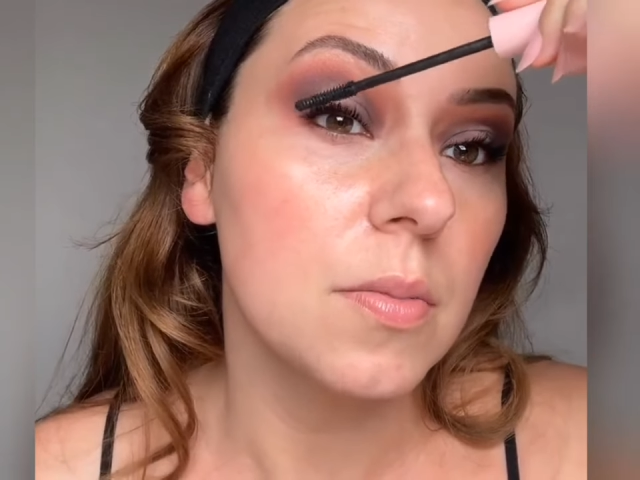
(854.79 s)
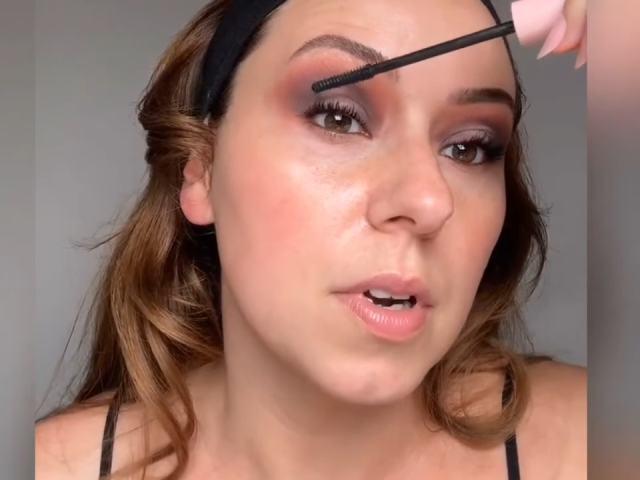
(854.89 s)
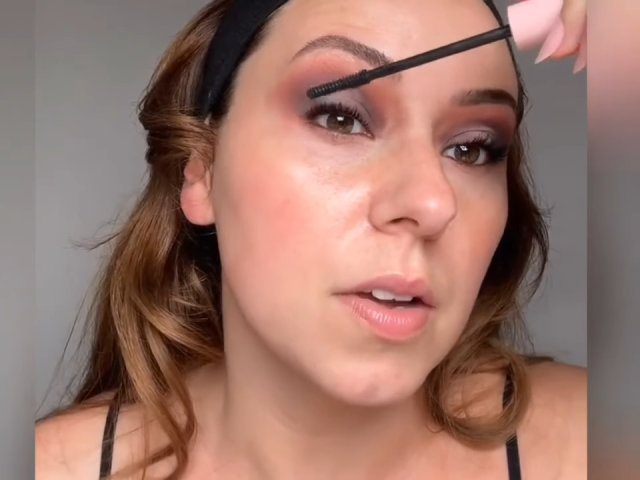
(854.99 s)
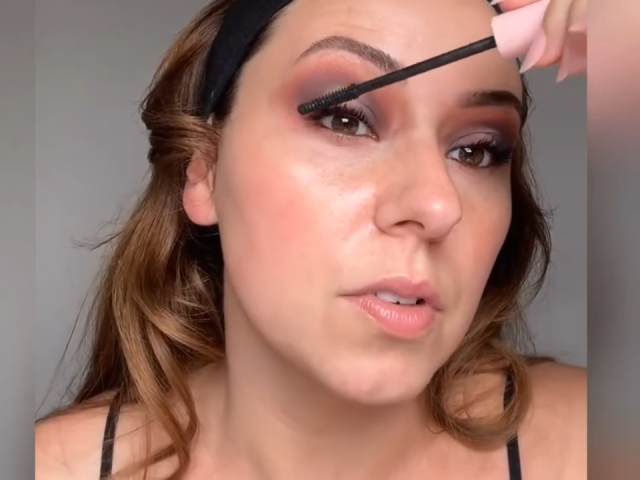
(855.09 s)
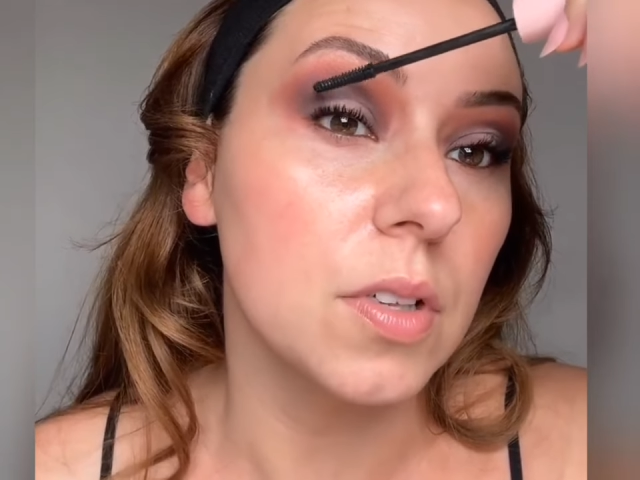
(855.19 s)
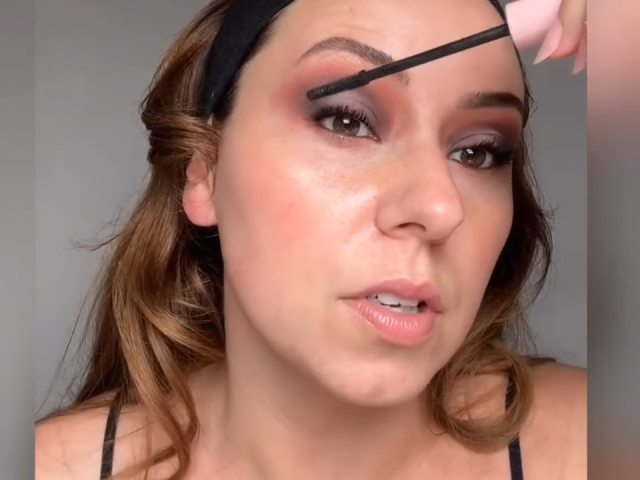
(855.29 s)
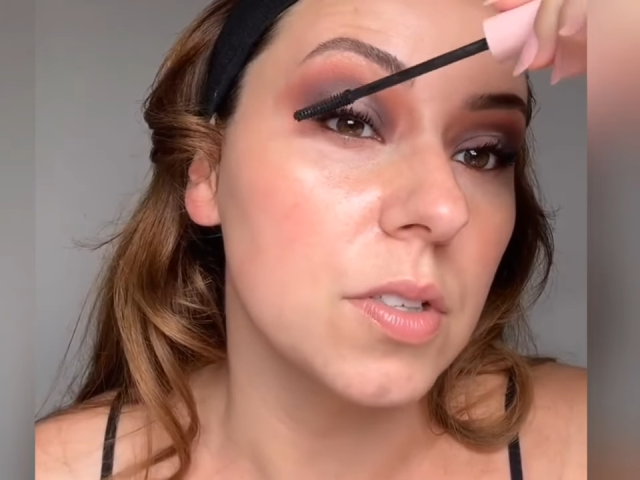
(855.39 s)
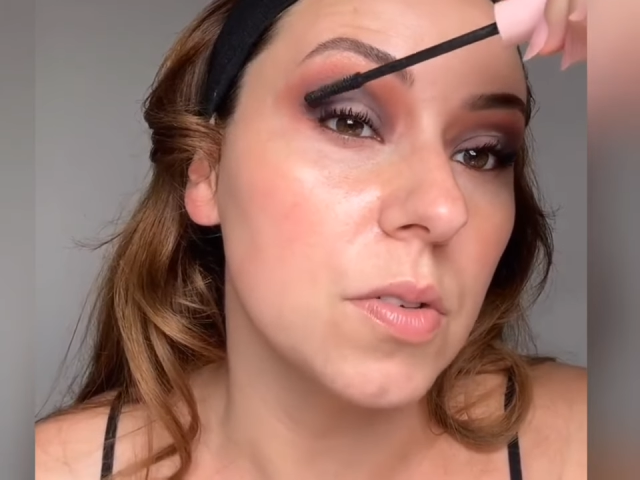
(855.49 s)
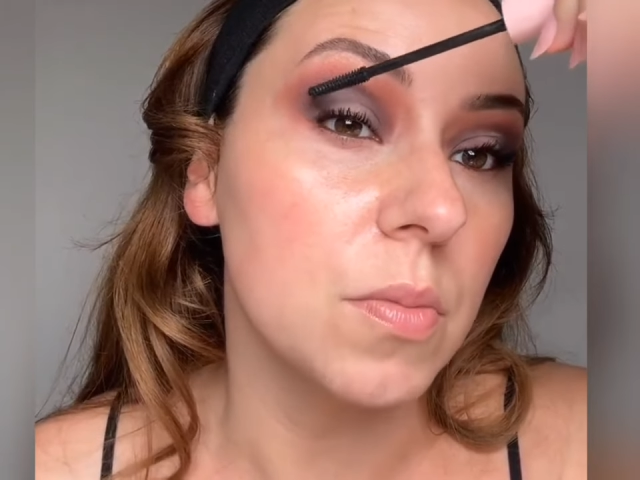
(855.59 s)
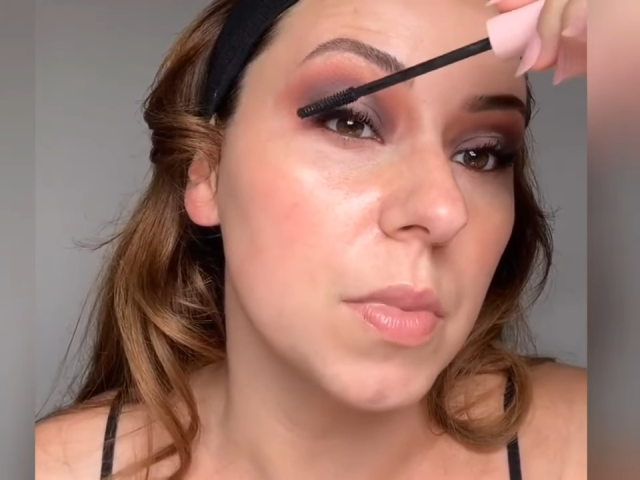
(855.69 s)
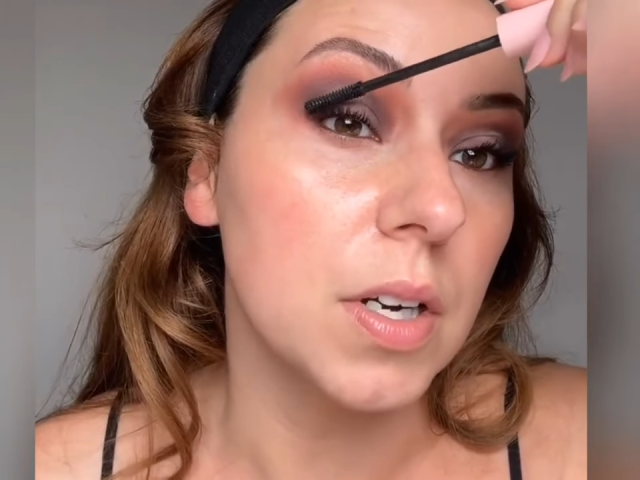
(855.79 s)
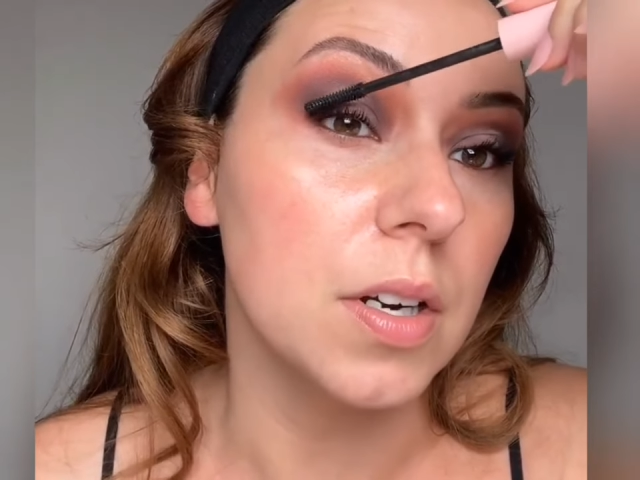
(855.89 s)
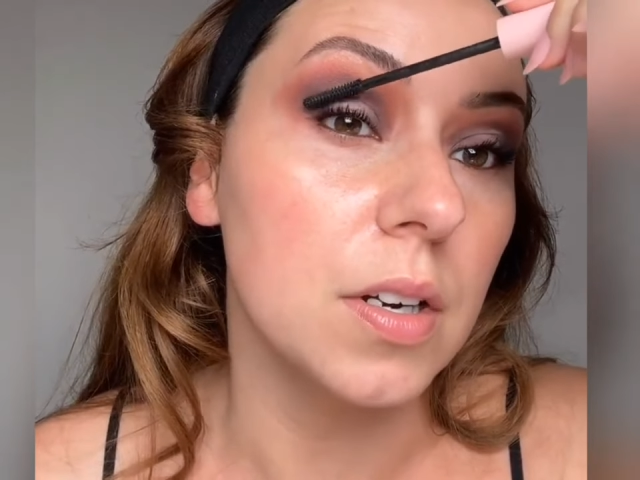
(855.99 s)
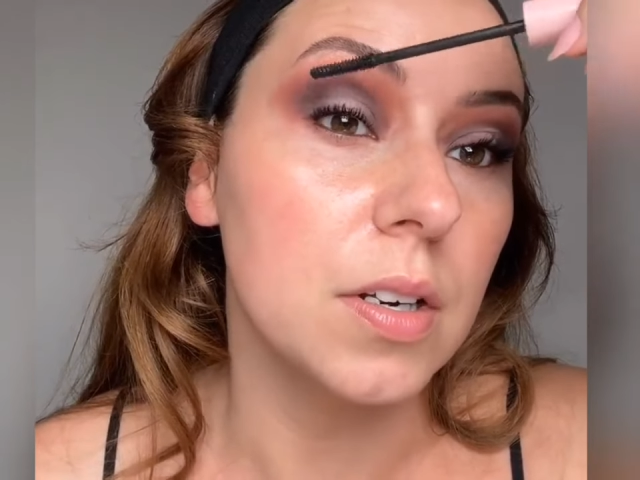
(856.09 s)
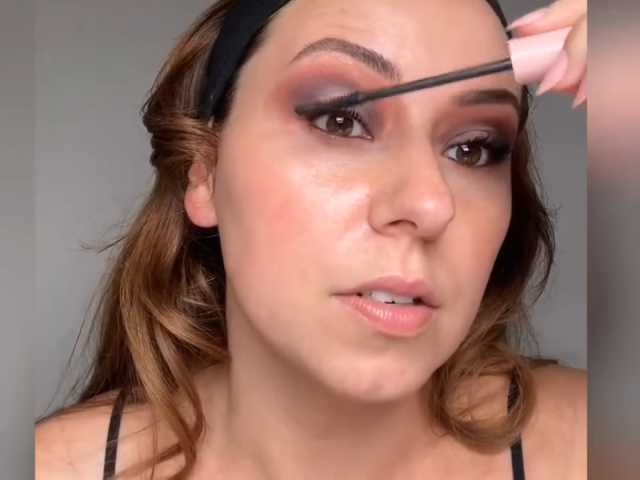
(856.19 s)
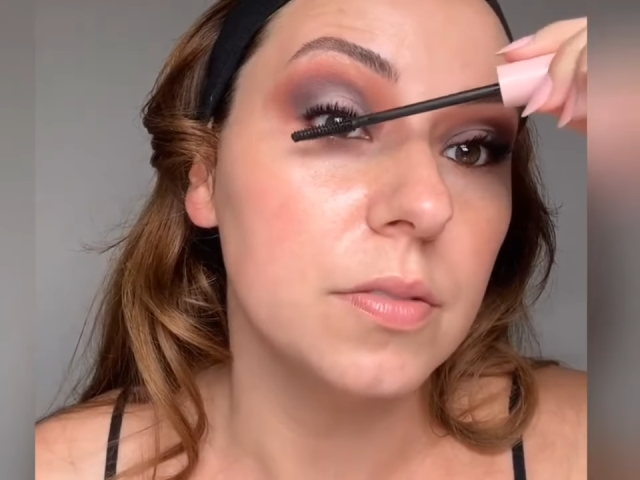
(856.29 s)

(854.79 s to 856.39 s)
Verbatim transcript: But I have to look into a mirror.